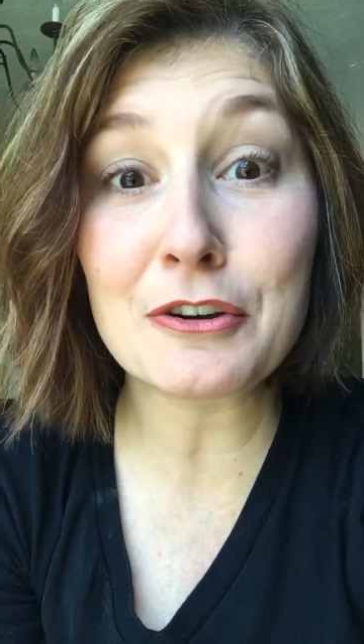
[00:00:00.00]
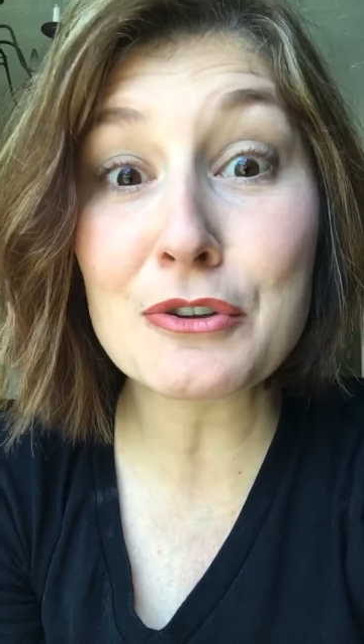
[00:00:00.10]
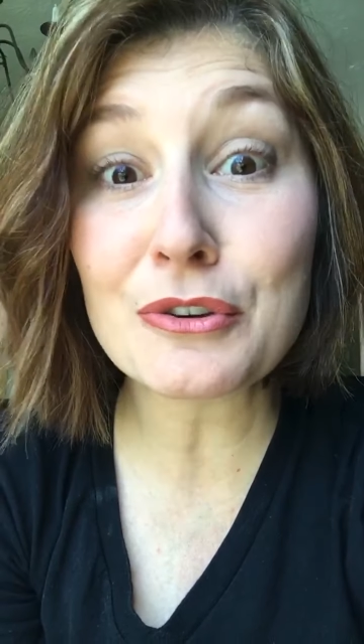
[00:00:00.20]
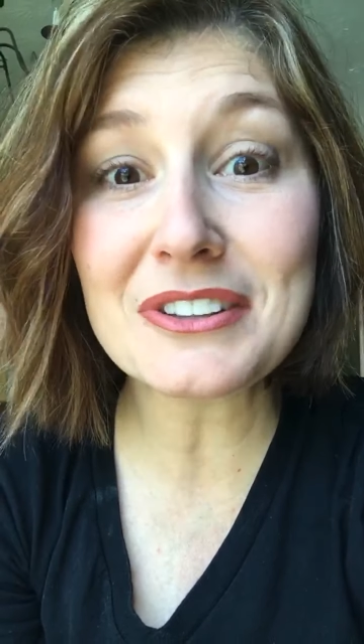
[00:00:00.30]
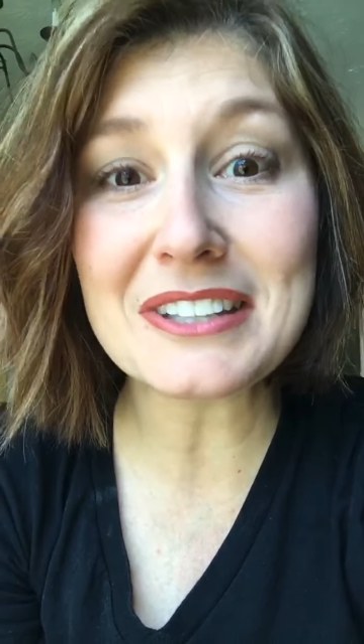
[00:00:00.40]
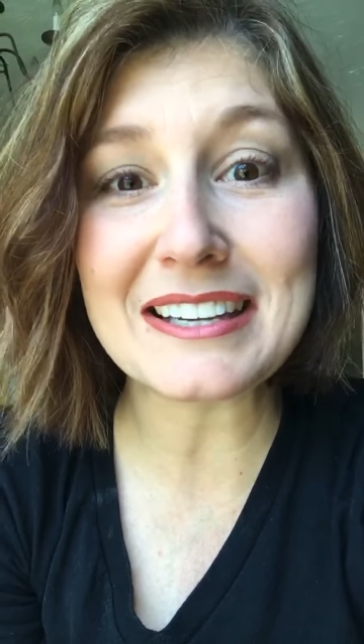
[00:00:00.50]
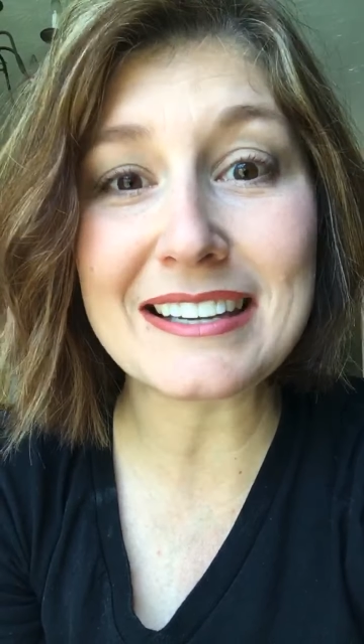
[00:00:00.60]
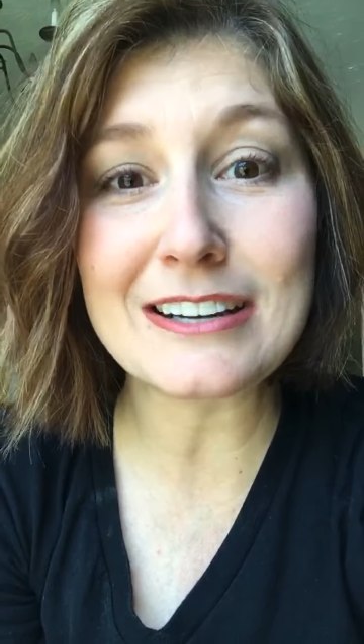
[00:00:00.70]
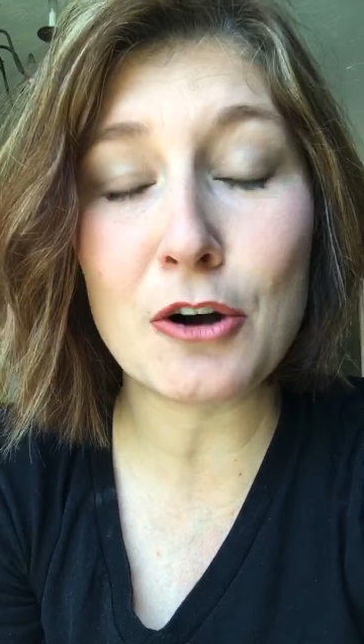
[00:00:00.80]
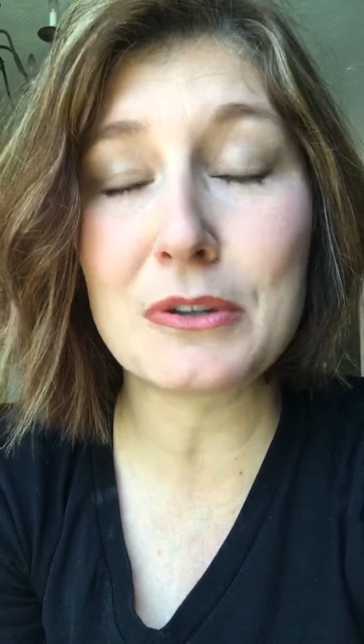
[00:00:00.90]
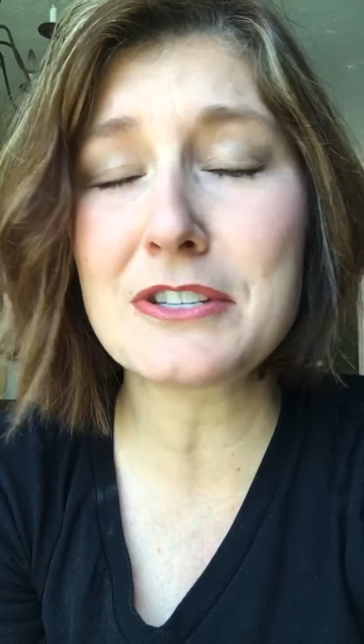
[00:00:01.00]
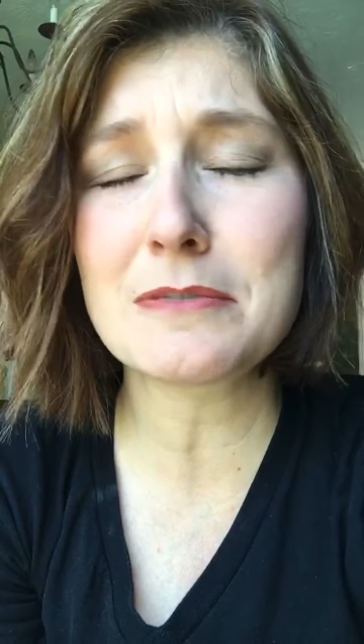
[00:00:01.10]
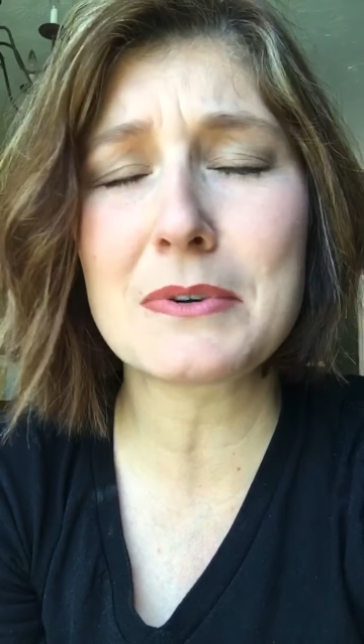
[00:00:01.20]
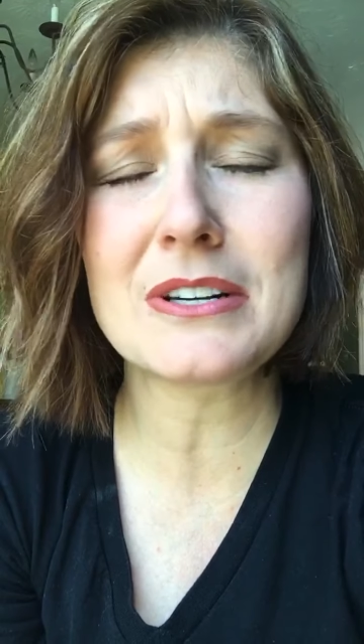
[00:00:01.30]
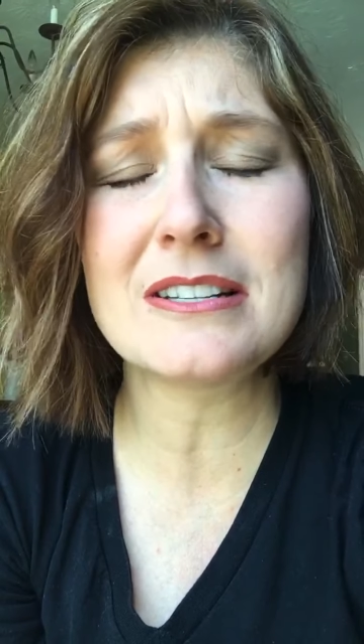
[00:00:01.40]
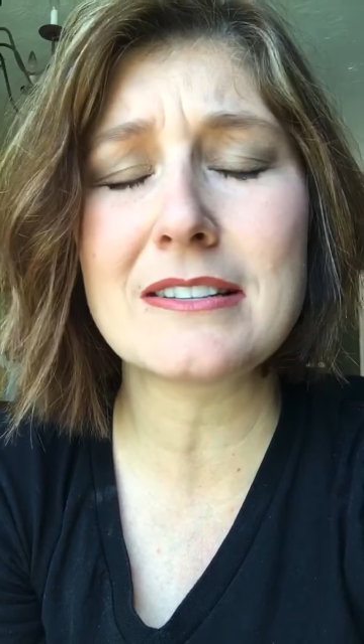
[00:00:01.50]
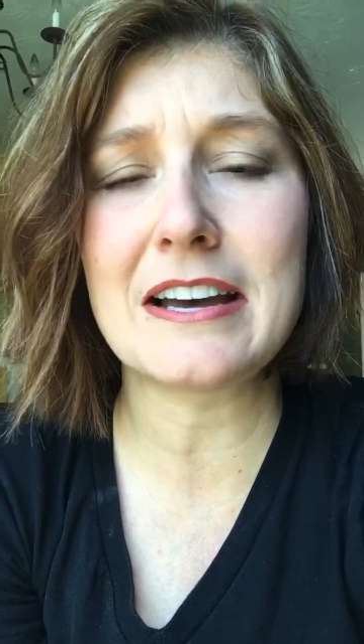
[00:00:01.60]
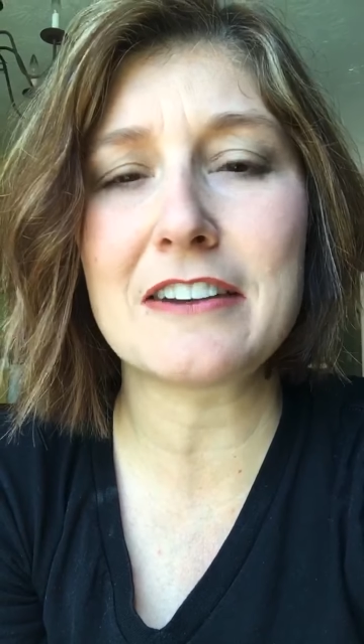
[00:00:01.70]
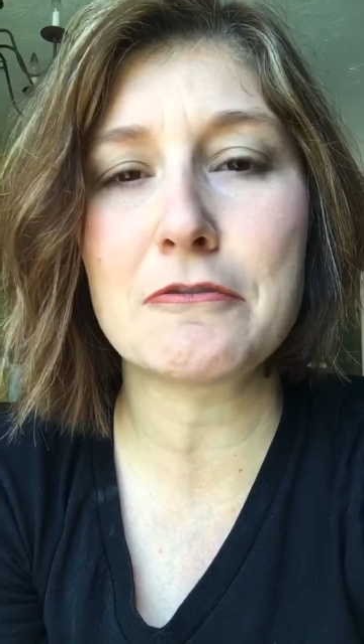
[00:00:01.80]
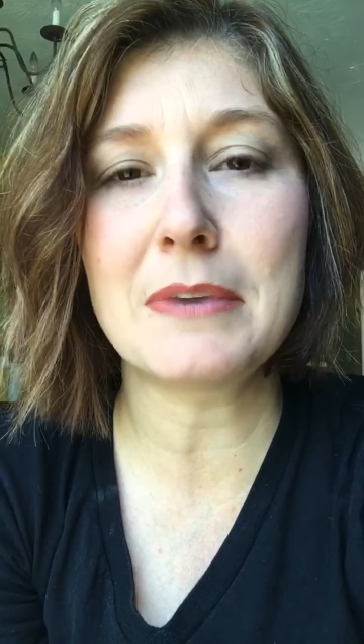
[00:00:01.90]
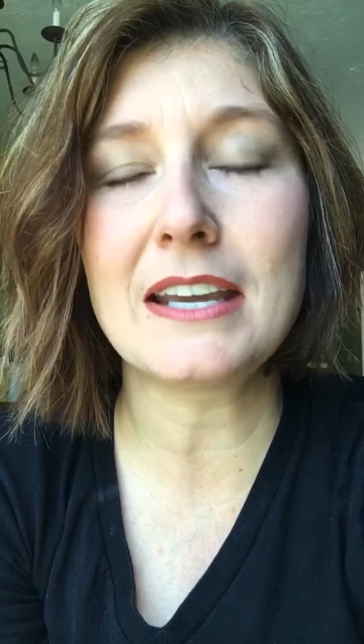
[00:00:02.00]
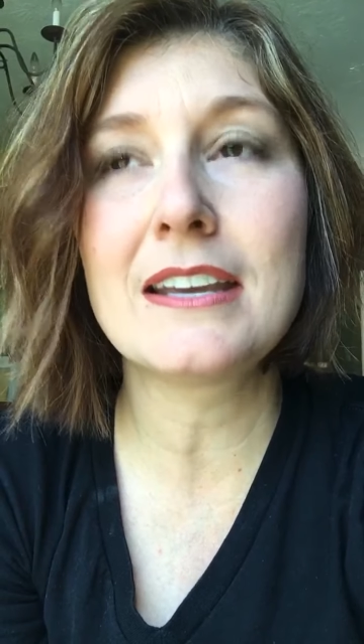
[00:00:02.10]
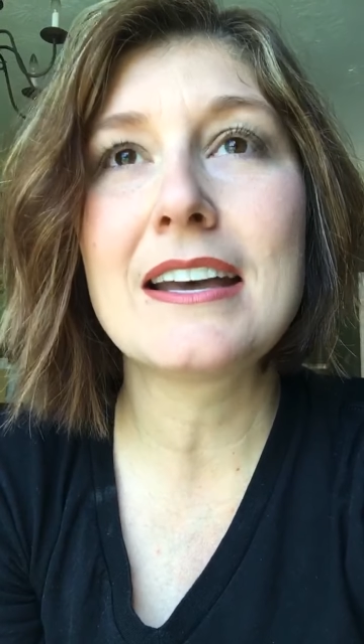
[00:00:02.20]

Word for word: your lead, Holy Spirit inside of me,